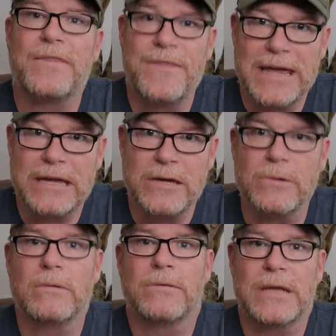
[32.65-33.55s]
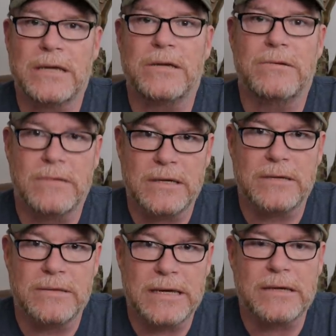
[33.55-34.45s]
thank you thank you
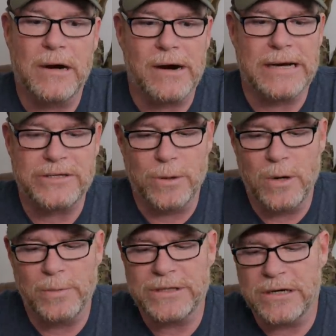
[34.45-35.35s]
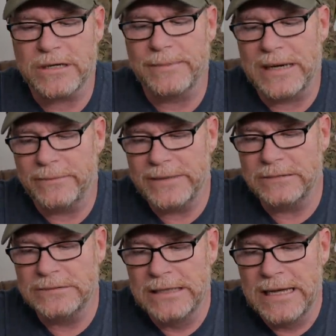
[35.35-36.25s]
thank you thank you all right so what are we talking about well